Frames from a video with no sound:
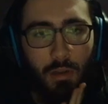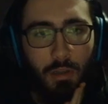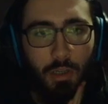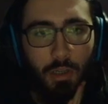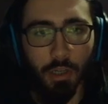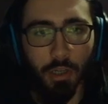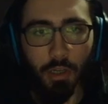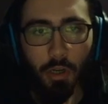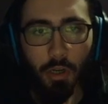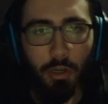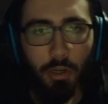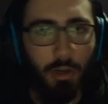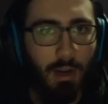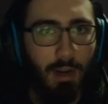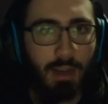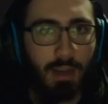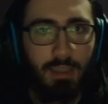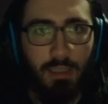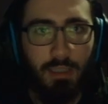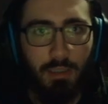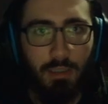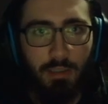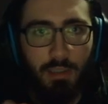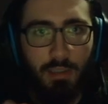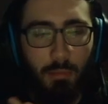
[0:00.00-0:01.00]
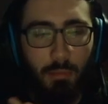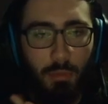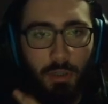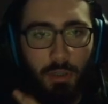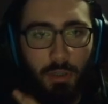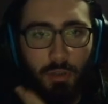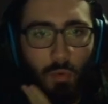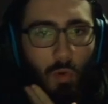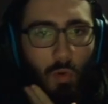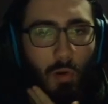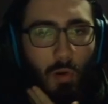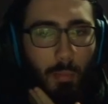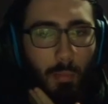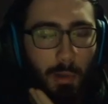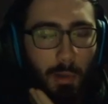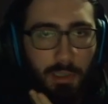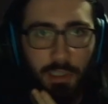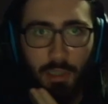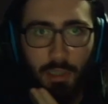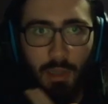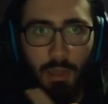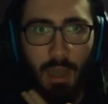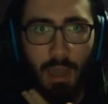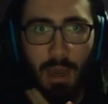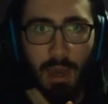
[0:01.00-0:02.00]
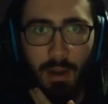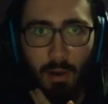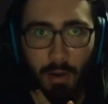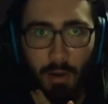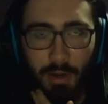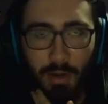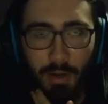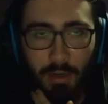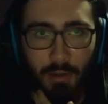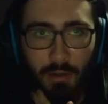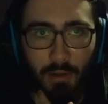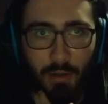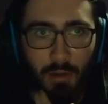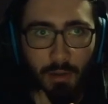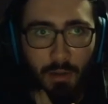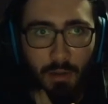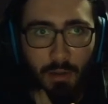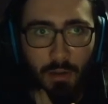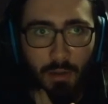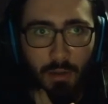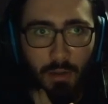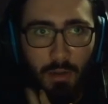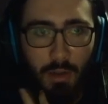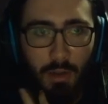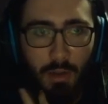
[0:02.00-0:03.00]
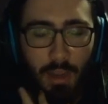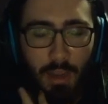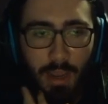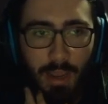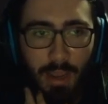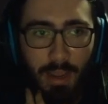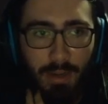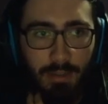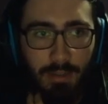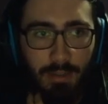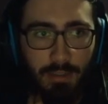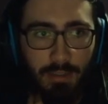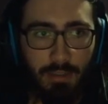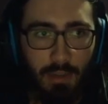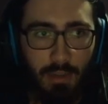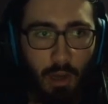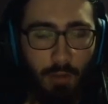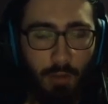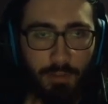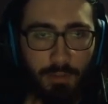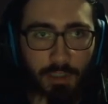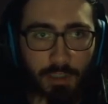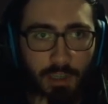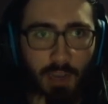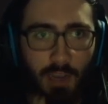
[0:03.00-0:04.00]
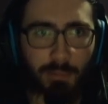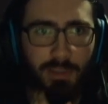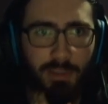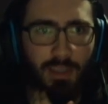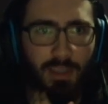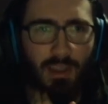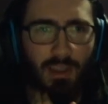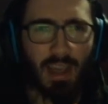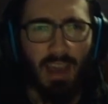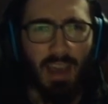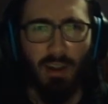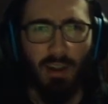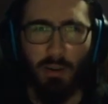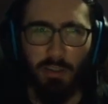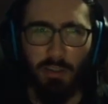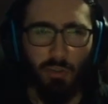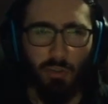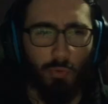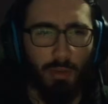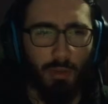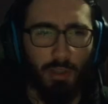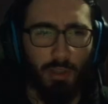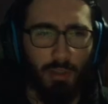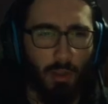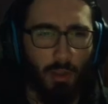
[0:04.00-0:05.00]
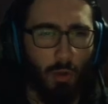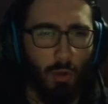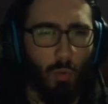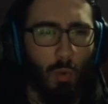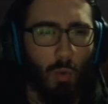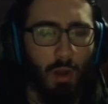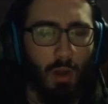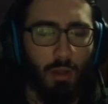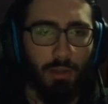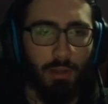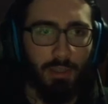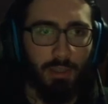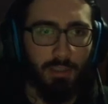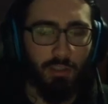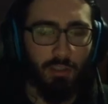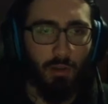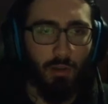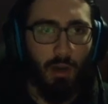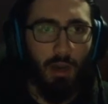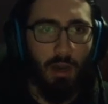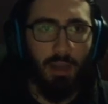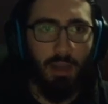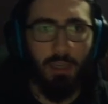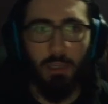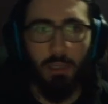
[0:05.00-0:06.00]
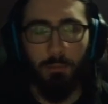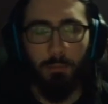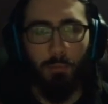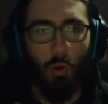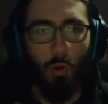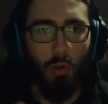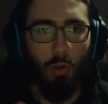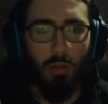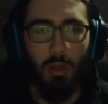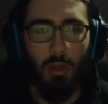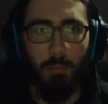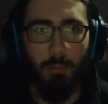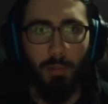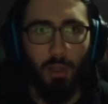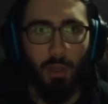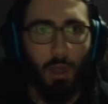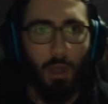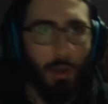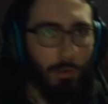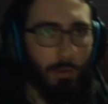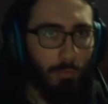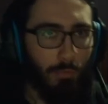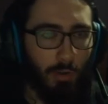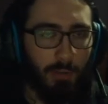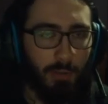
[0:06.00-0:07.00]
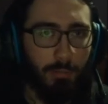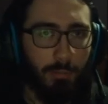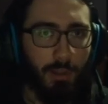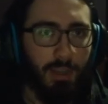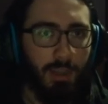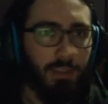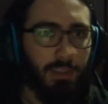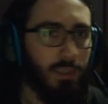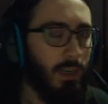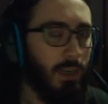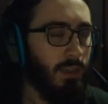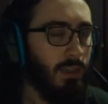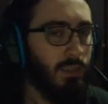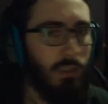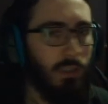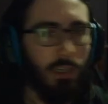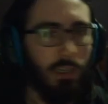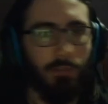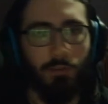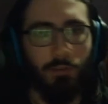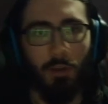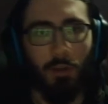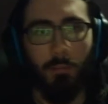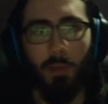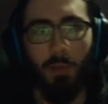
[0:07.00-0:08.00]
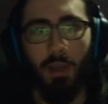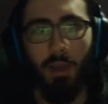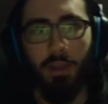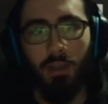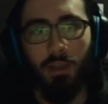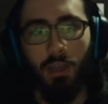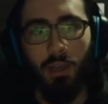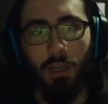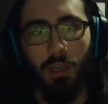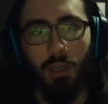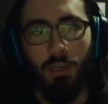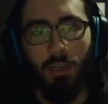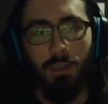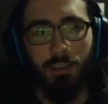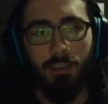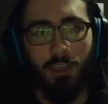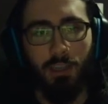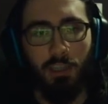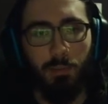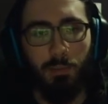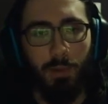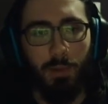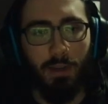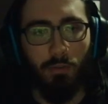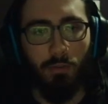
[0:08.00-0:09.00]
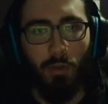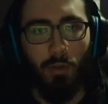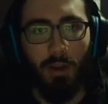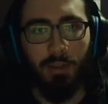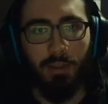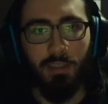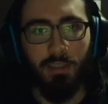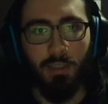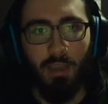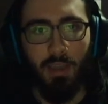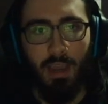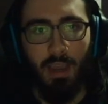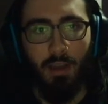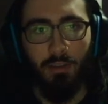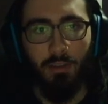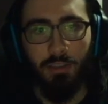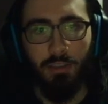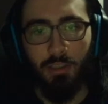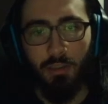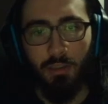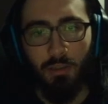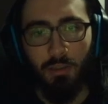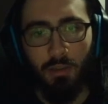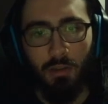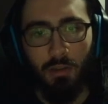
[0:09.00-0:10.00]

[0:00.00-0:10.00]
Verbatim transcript: You know, you're asking someone to do a whole bunch of laddering, and oftentimes the ladder is really low quality. So I can pull up a lot of replays that I saved on my suspect reqs account.